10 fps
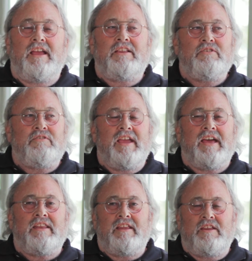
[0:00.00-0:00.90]
and you
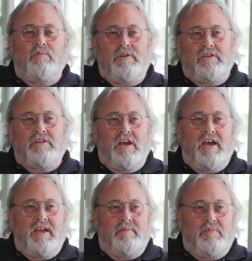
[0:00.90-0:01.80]
get, in real
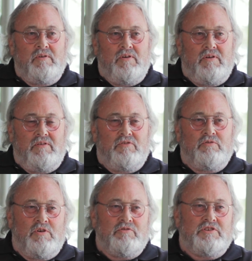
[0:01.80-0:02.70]
time, the
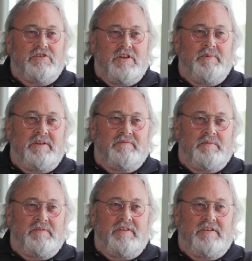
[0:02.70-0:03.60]
grosses coming in
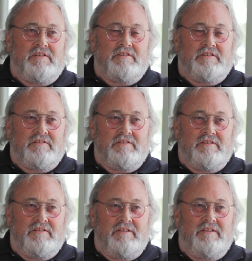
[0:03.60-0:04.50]
from the theaters.
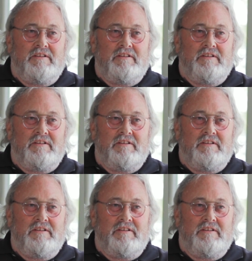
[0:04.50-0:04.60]
Mm-hmm.